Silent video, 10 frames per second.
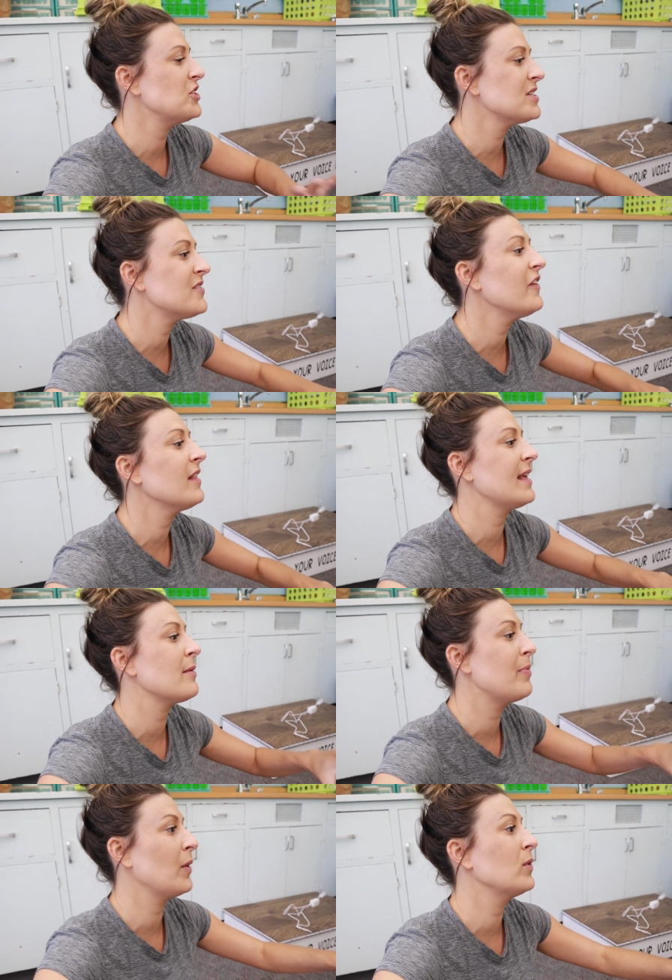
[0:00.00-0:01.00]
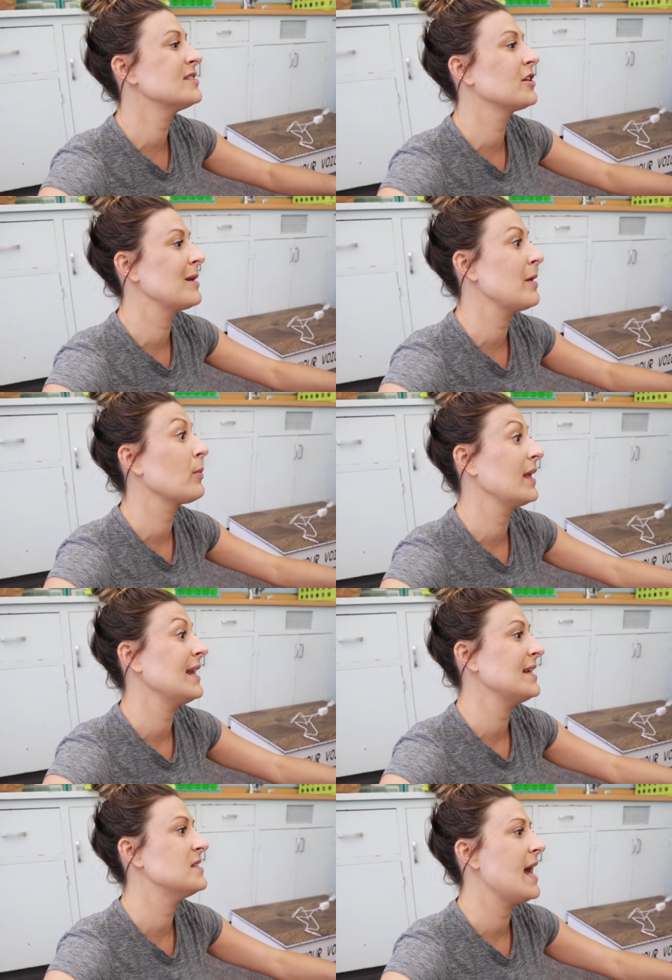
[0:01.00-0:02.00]
I just feel like the big ones are gonna be really
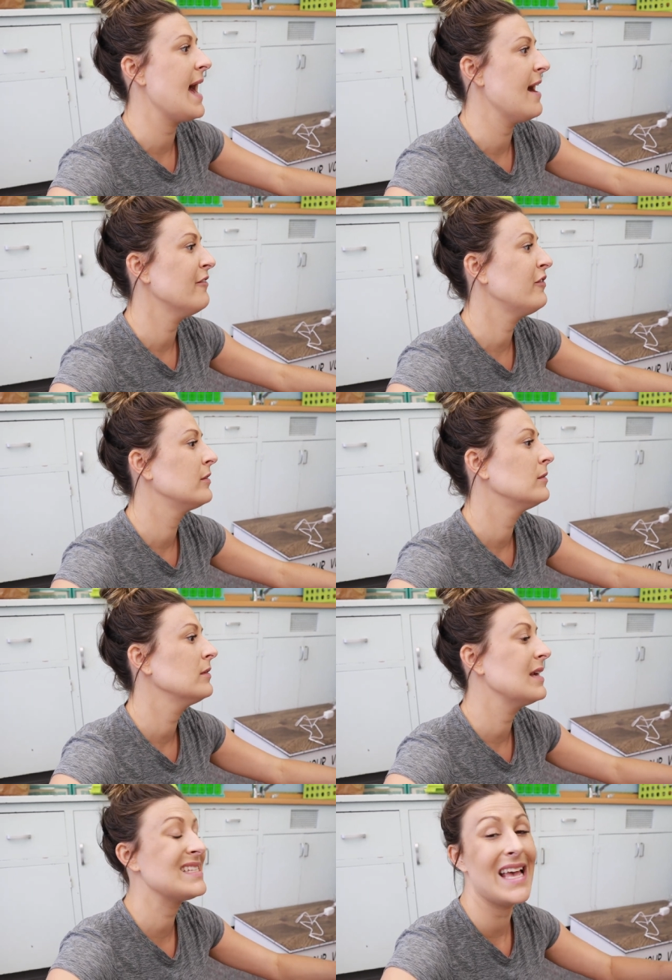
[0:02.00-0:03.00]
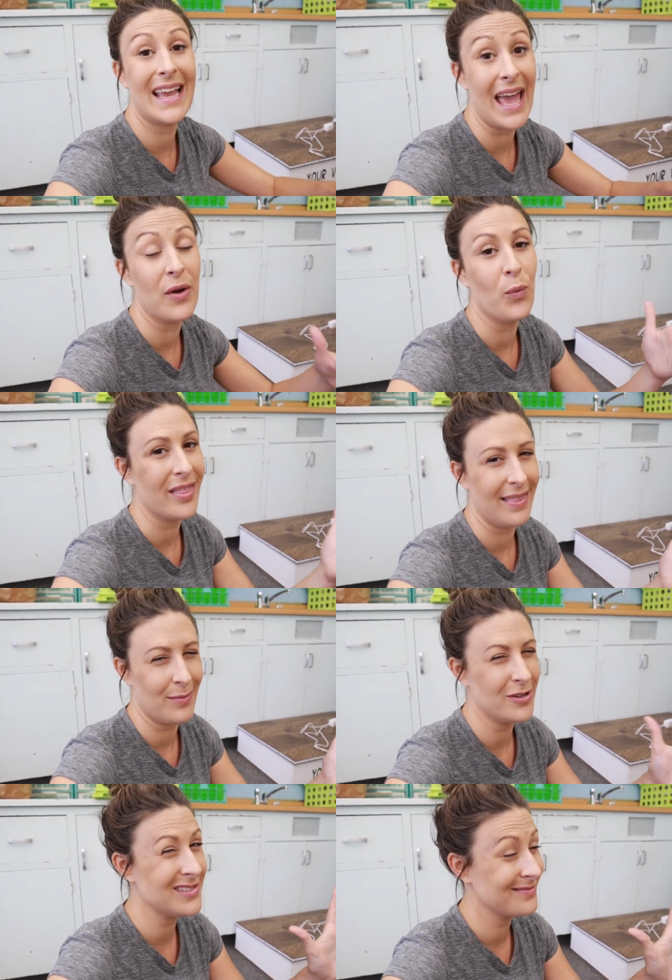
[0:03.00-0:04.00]
nice to have, again, with
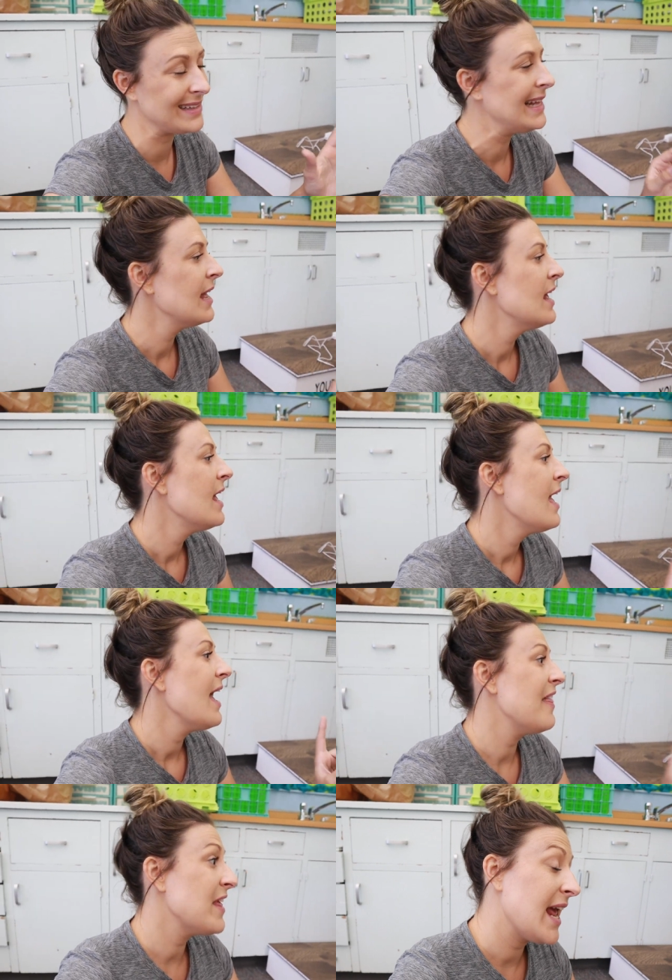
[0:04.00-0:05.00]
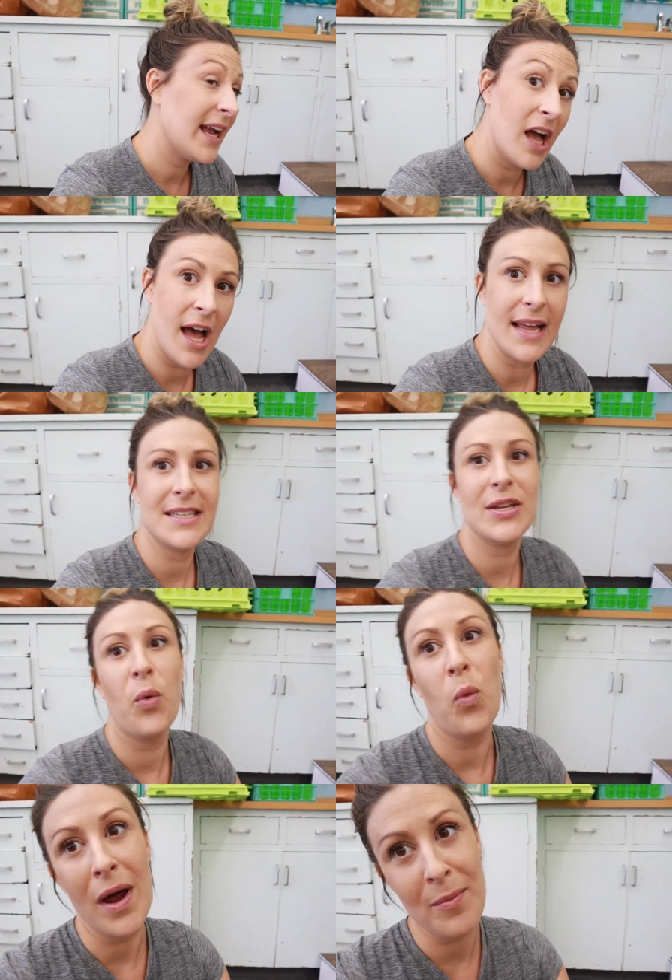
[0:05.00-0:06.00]
labels. And then I got
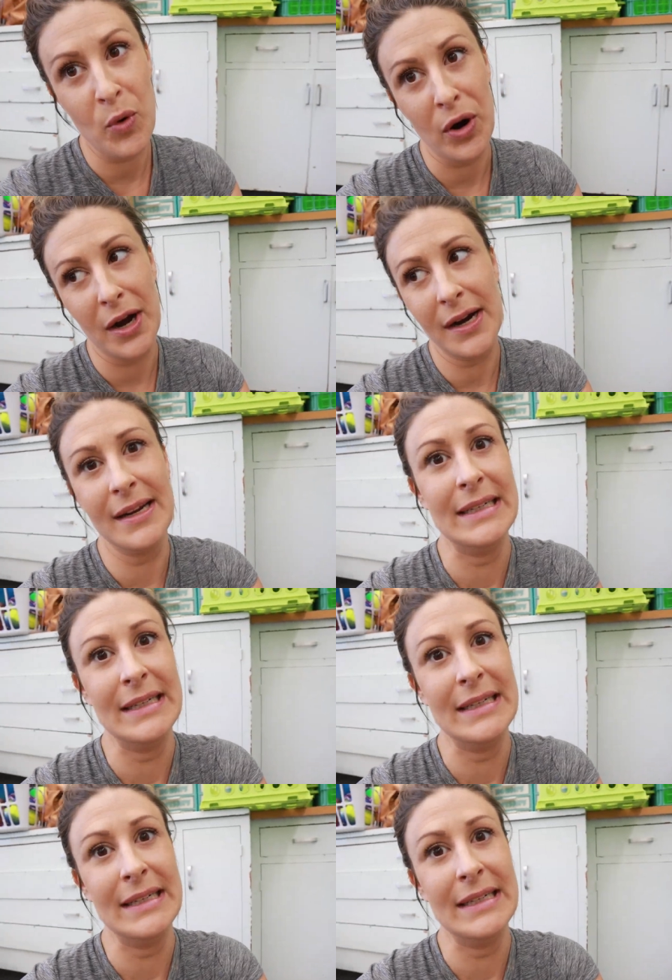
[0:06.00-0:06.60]
one more.